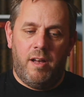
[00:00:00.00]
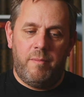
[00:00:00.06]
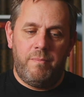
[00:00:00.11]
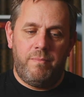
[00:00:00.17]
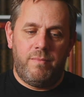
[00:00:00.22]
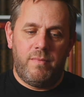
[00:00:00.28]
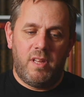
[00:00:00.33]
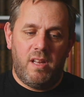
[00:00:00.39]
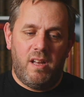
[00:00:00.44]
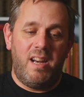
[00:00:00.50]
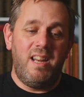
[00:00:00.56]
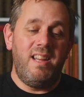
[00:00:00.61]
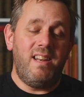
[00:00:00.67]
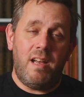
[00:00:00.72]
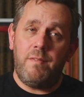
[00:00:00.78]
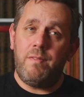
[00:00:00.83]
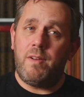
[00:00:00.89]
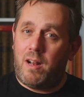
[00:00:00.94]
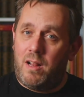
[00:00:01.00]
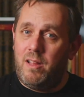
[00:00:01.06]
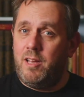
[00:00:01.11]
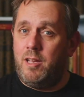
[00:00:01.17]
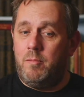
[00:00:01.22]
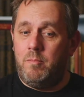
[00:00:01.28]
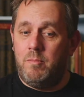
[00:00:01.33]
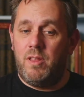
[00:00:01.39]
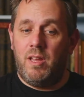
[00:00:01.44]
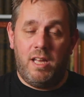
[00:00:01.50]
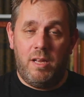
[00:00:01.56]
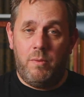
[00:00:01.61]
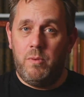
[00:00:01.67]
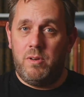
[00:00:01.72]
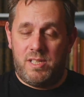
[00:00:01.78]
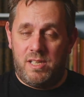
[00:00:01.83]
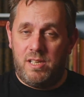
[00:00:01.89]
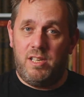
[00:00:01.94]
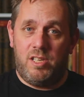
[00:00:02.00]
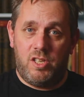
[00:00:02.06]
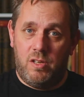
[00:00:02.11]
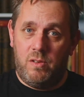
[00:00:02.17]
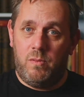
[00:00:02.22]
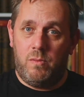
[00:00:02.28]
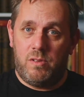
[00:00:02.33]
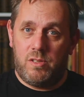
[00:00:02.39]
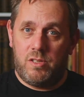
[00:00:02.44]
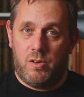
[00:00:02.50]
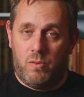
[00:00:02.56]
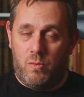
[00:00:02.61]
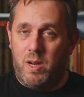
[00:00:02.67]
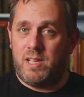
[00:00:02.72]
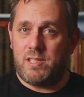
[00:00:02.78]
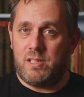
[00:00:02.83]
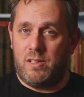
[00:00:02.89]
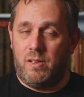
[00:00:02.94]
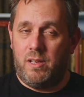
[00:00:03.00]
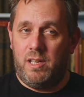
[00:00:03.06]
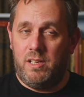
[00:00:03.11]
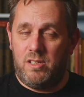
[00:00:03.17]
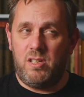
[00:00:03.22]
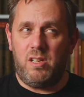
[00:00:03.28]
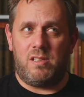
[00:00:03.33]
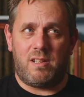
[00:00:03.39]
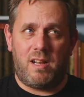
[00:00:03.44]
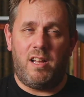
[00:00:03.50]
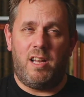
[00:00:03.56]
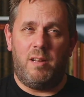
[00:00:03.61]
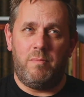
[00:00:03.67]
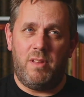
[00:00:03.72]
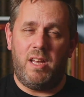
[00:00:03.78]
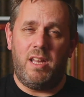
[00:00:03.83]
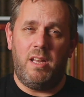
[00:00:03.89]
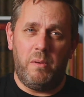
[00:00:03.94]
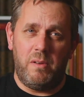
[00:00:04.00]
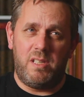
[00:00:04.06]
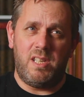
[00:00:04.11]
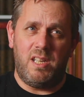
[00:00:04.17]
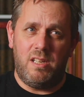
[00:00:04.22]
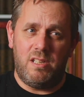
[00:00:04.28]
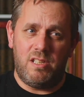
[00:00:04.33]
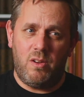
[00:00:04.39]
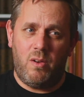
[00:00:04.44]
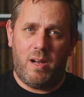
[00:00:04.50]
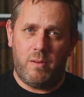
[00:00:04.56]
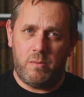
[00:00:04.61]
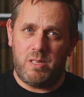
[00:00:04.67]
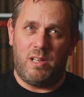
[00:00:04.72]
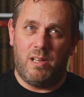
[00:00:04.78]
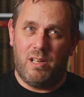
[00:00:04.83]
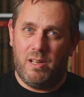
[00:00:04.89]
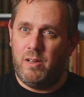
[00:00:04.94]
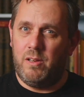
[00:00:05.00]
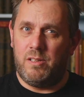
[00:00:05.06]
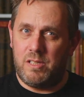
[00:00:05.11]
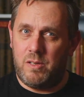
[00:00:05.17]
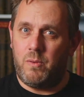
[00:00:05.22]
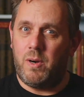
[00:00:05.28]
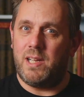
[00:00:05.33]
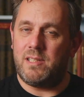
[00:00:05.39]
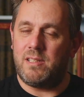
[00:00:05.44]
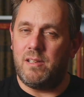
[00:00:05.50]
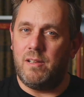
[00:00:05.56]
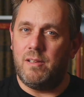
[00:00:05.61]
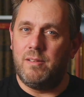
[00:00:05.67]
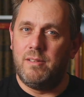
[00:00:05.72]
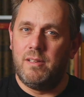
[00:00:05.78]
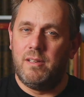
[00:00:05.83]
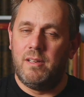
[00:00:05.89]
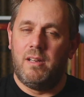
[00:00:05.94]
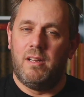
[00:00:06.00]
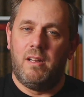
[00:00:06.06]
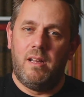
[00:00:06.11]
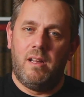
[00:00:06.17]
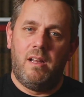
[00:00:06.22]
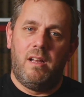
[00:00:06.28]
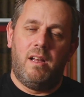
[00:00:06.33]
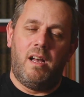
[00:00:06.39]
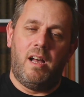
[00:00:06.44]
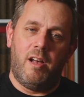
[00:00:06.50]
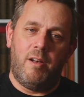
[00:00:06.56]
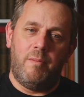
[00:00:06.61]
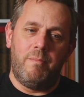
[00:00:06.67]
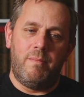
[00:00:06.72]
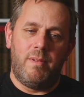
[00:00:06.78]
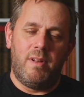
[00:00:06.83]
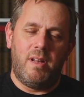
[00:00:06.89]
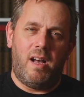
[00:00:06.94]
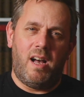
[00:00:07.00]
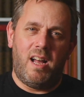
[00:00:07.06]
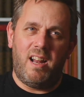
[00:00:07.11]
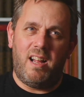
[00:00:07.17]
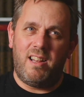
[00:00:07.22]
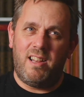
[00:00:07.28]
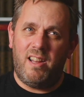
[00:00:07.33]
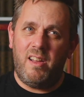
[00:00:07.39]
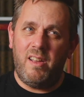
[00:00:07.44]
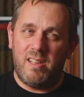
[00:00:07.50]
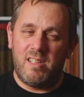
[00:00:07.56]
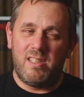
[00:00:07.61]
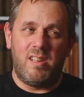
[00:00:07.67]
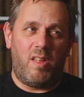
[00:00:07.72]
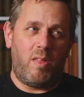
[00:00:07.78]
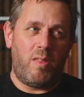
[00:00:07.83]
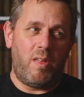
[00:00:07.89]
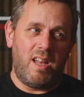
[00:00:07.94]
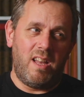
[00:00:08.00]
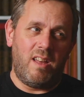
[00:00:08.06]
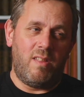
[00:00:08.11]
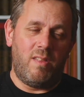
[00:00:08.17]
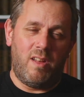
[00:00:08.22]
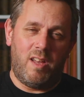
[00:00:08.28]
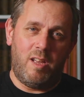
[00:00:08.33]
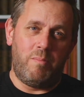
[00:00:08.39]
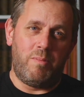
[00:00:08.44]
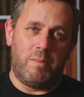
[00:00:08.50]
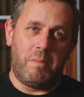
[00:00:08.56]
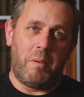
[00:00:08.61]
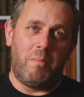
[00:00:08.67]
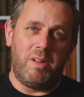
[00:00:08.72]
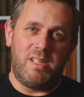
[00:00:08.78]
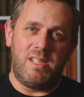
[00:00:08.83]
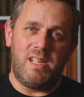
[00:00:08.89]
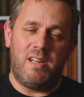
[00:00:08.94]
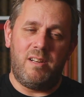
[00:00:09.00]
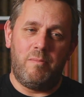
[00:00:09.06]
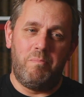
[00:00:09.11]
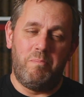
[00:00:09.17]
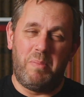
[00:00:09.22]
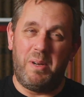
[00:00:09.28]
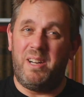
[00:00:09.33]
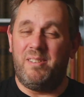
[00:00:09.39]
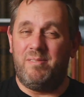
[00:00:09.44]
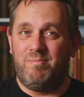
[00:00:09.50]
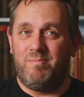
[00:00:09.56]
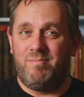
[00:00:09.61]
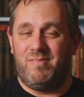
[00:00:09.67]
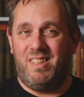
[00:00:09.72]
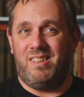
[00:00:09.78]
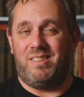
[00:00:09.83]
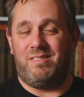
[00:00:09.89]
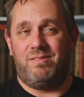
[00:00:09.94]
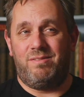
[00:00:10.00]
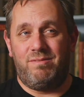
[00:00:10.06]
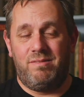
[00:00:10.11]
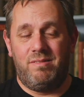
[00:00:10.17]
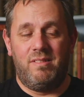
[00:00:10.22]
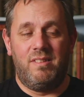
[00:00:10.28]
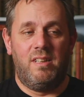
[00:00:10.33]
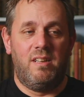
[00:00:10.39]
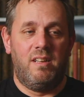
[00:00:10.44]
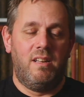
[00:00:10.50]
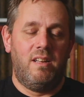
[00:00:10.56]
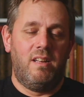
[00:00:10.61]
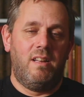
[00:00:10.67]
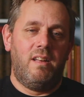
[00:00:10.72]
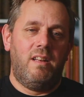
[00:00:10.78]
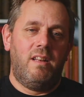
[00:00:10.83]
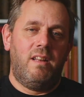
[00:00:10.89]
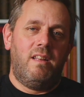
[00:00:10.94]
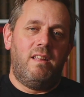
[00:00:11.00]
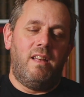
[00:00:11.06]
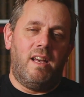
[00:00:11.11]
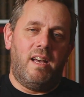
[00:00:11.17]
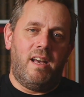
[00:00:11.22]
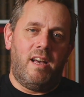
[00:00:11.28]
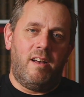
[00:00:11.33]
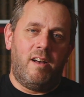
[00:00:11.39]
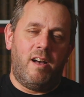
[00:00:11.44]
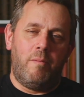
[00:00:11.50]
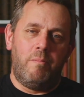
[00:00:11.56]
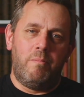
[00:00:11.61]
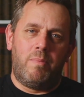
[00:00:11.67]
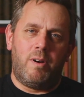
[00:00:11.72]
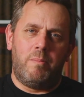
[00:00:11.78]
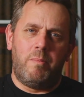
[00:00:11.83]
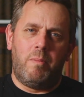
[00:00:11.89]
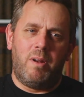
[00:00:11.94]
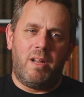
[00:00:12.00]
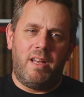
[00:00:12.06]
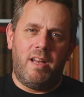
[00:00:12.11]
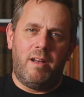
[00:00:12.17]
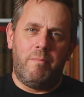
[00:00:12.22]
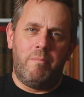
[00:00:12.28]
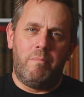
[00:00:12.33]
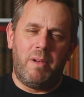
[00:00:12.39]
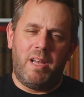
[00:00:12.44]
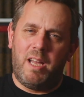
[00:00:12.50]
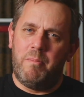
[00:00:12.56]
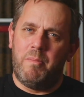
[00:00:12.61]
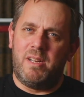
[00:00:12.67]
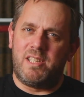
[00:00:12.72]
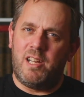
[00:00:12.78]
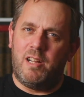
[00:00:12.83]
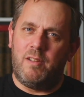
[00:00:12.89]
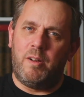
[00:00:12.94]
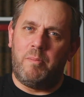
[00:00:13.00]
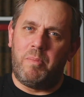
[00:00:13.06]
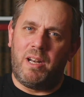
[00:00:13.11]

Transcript: And he never claimed that he would teach you to wrestle. He just claimed that he would teach you how to learn to wrestle. And I like to think that he probably did, but yeah, I'm probably bigging myself up a little